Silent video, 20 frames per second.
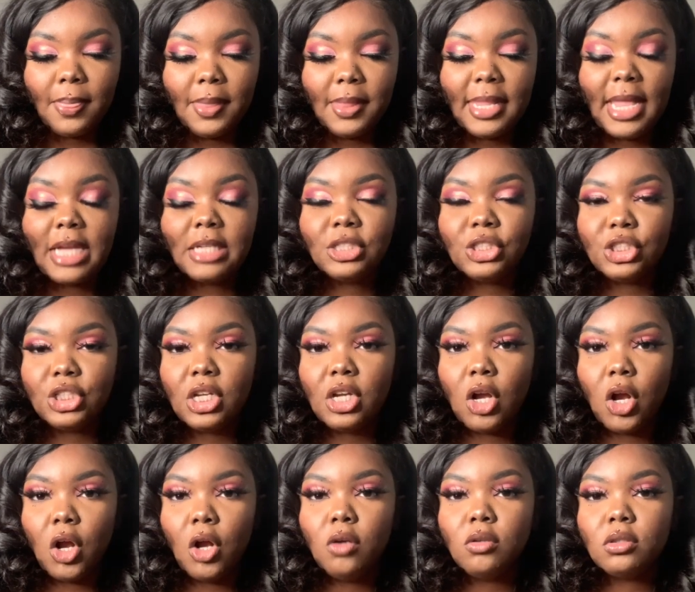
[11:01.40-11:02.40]
that shit
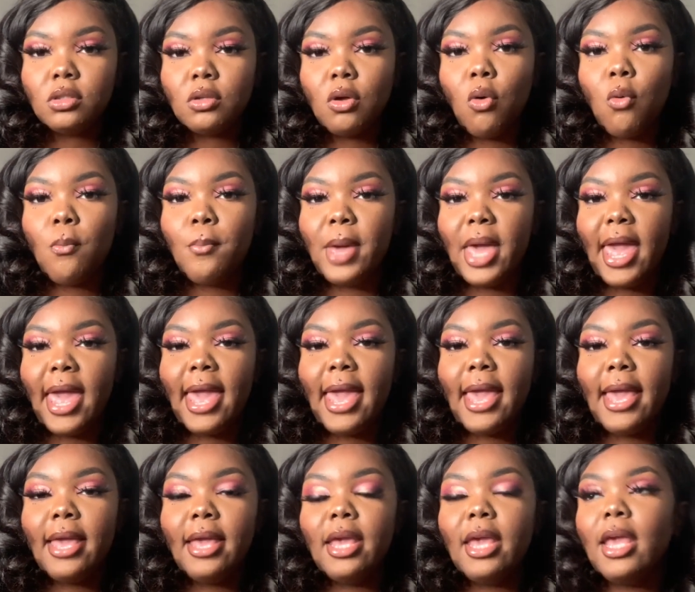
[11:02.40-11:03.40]
hurt so
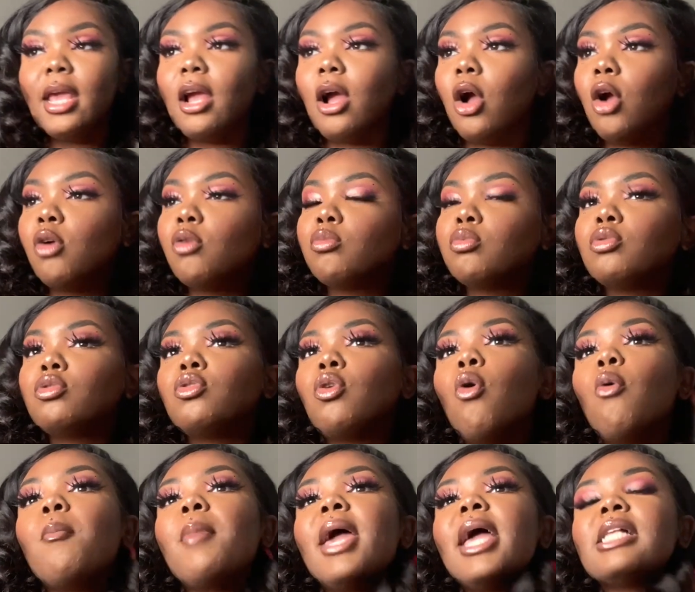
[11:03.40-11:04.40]
bad. It hurt
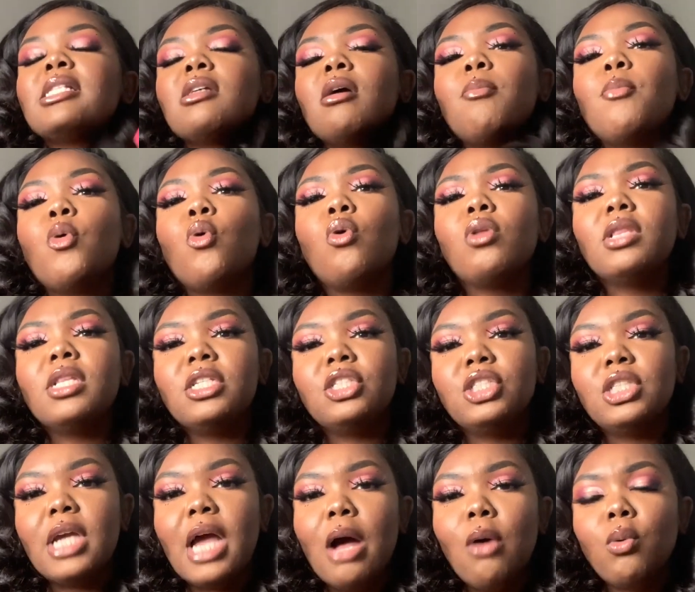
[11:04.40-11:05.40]
so bad to pull the
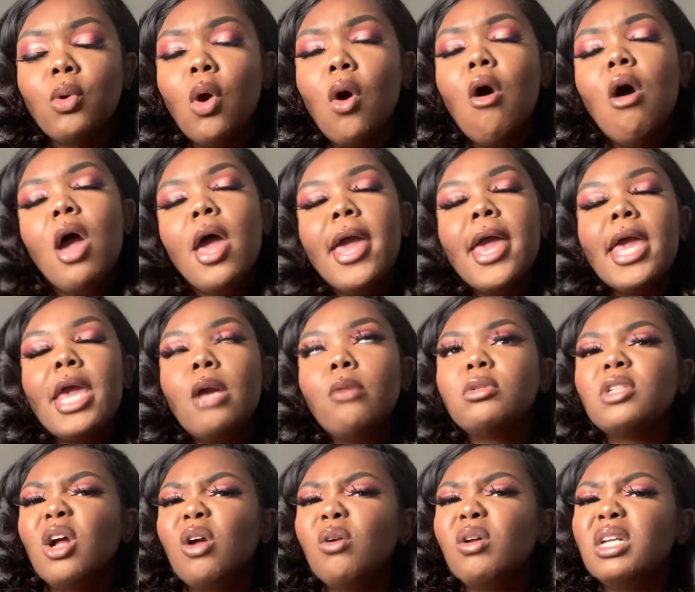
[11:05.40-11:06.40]
shit out, y'all. It
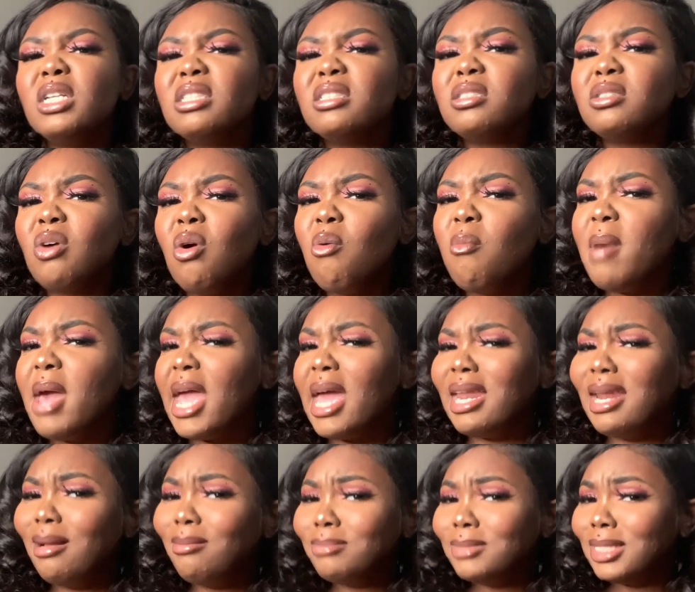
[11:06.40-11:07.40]
was hurting so bad.
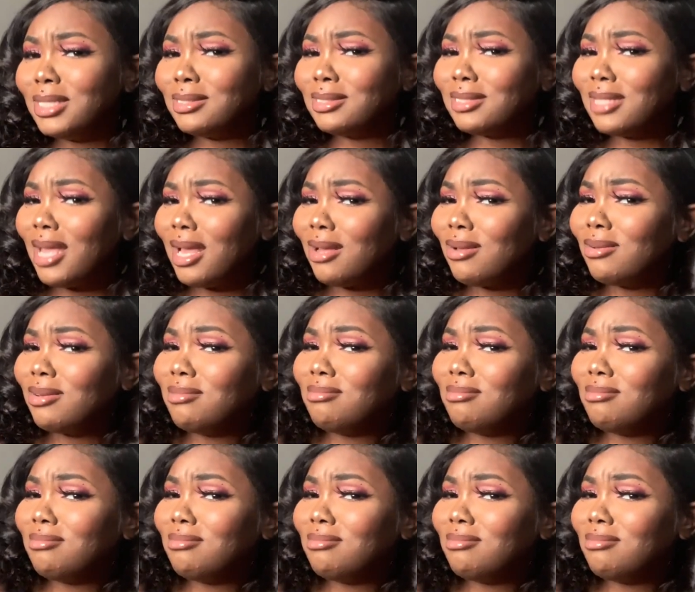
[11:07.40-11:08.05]
And I'm just like